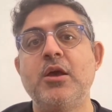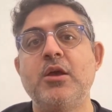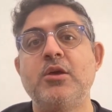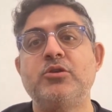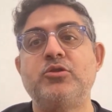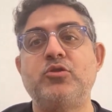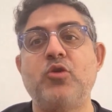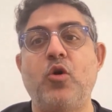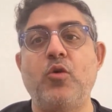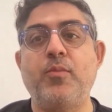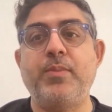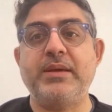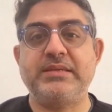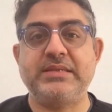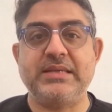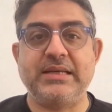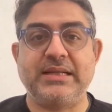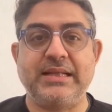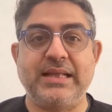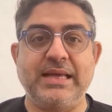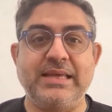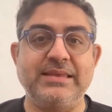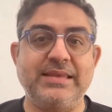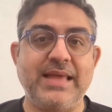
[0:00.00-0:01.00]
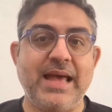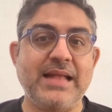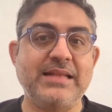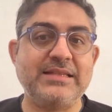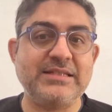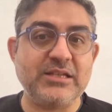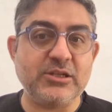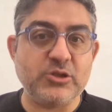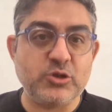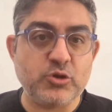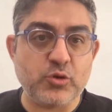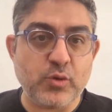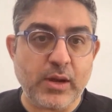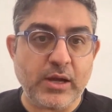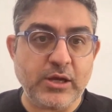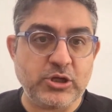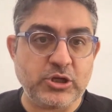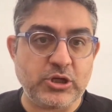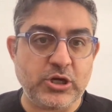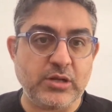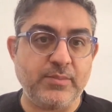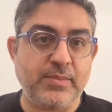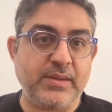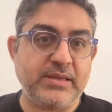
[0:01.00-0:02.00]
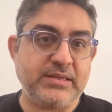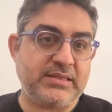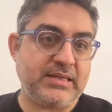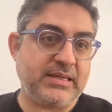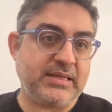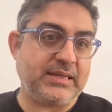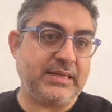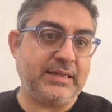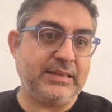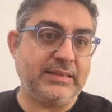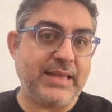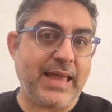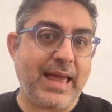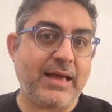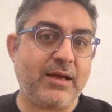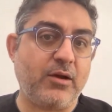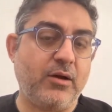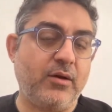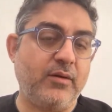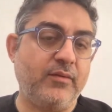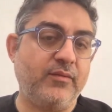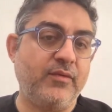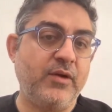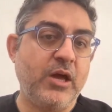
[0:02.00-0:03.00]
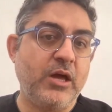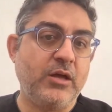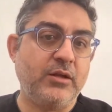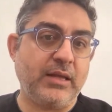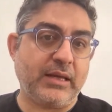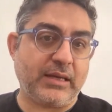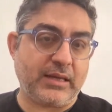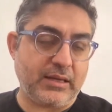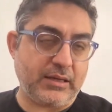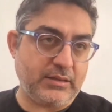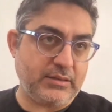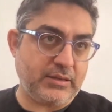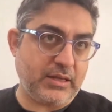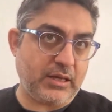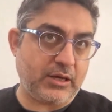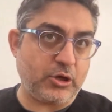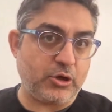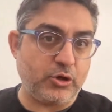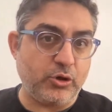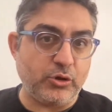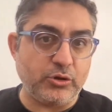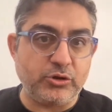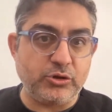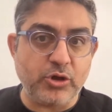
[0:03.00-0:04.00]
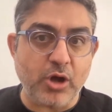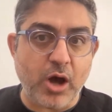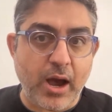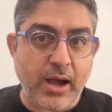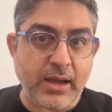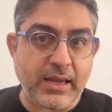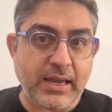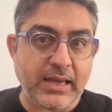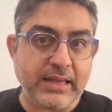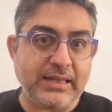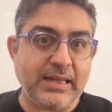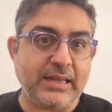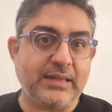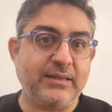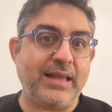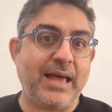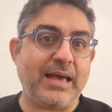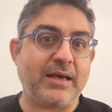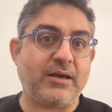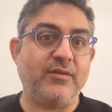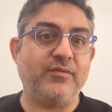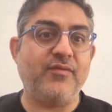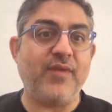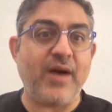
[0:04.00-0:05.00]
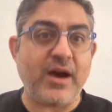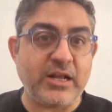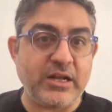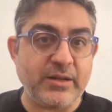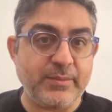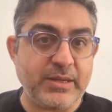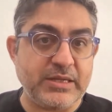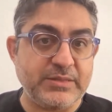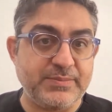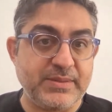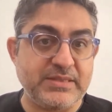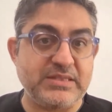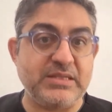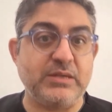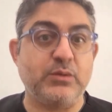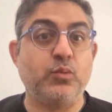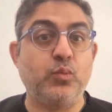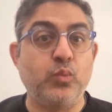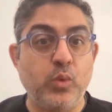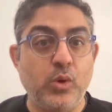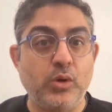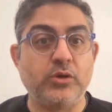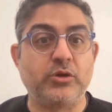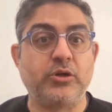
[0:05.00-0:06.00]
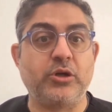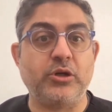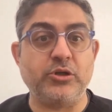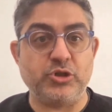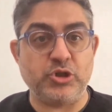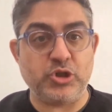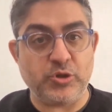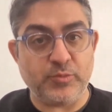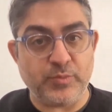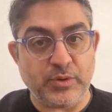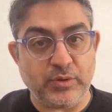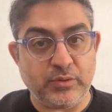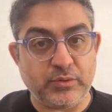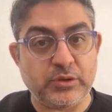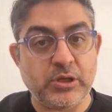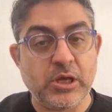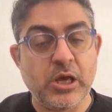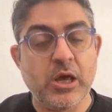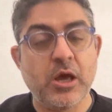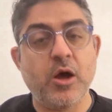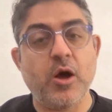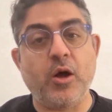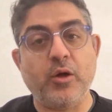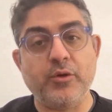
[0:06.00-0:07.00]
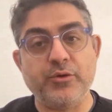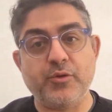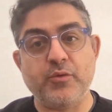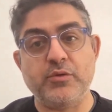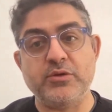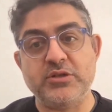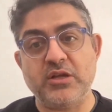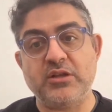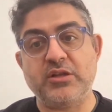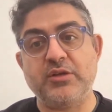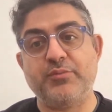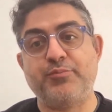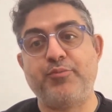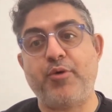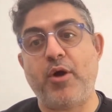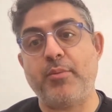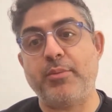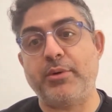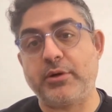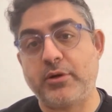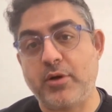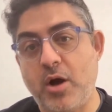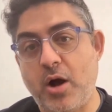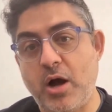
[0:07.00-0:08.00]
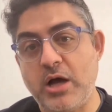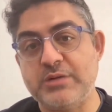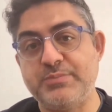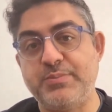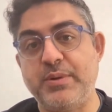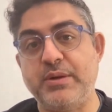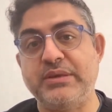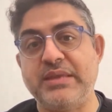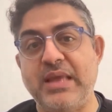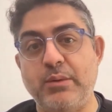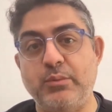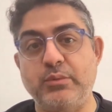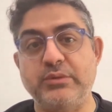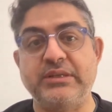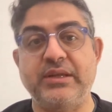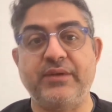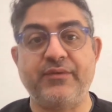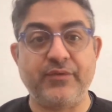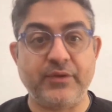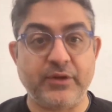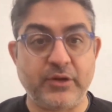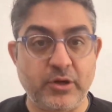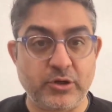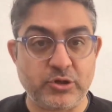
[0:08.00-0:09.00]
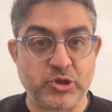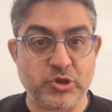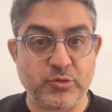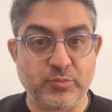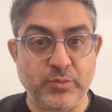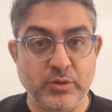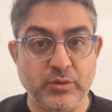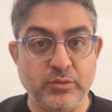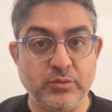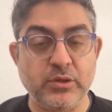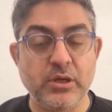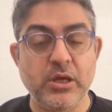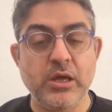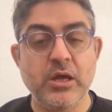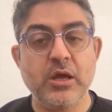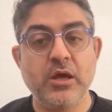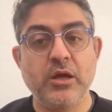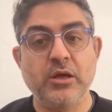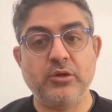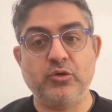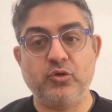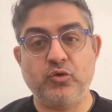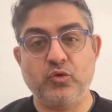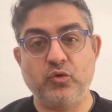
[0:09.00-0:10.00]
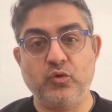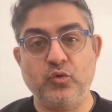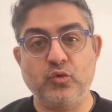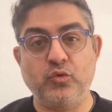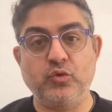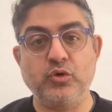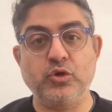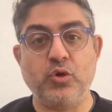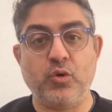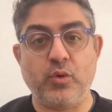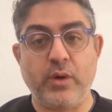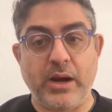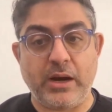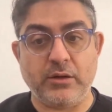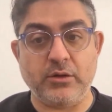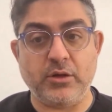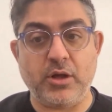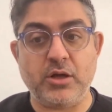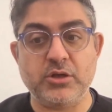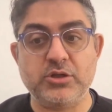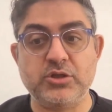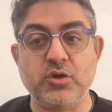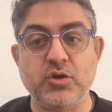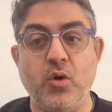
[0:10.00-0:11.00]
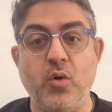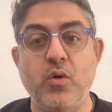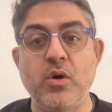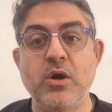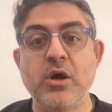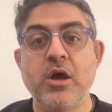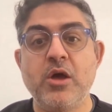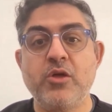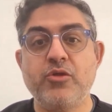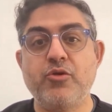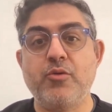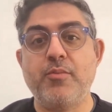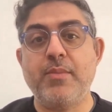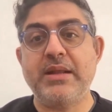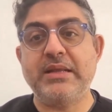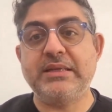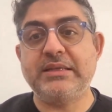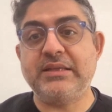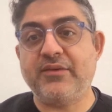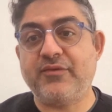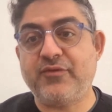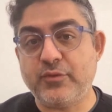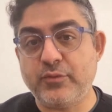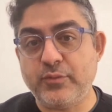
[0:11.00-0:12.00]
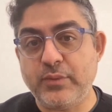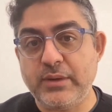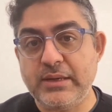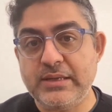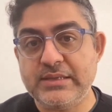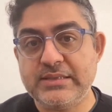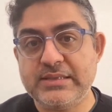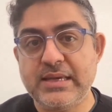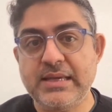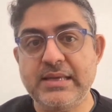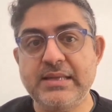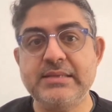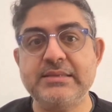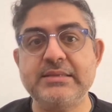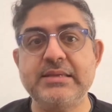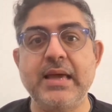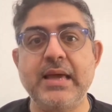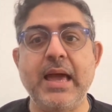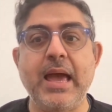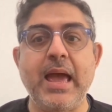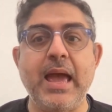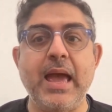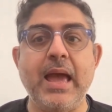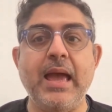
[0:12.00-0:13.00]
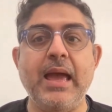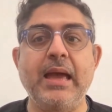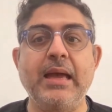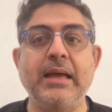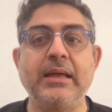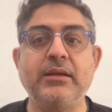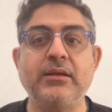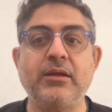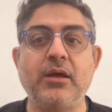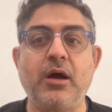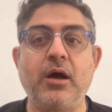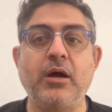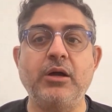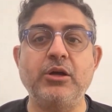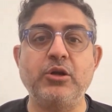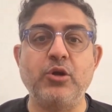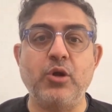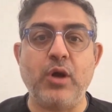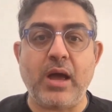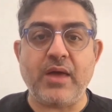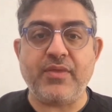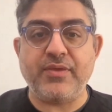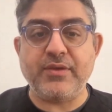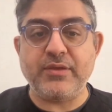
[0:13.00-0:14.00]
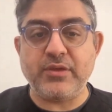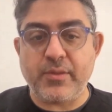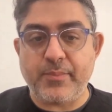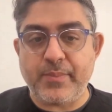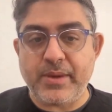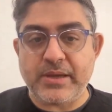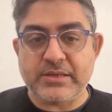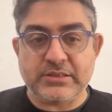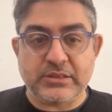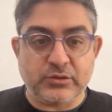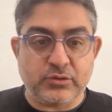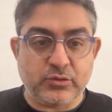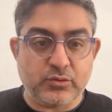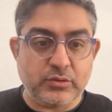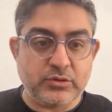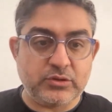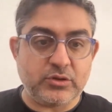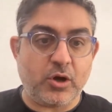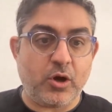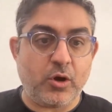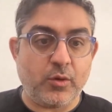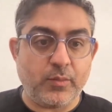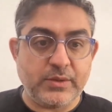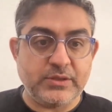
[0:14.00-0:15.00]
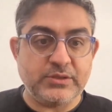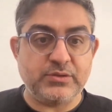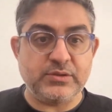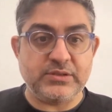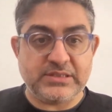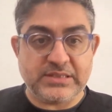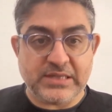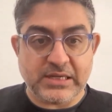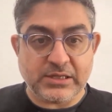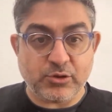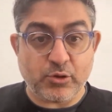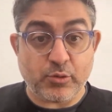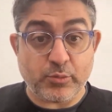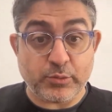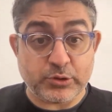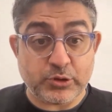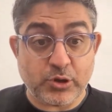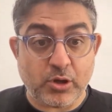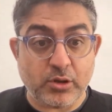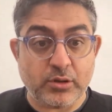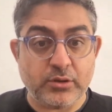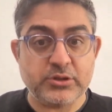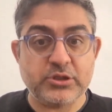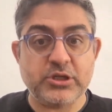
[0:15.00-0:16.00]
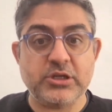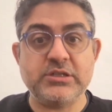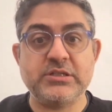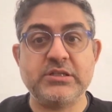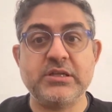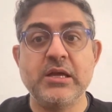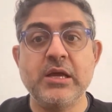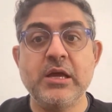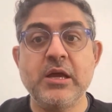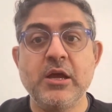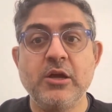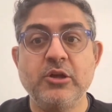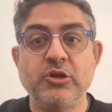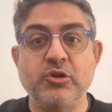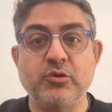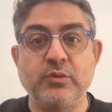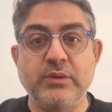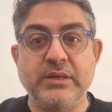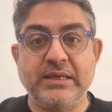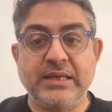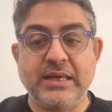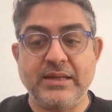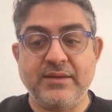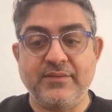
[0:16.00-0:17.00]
so basically in that situation basically lack of like like a good diet and lack of vitamins basically will contribute although it's not the primary cause but that will definitely contribute to your hair loss so there are many different reasons and uh, you know i think the best thing to do is always to see a dermatologist to really get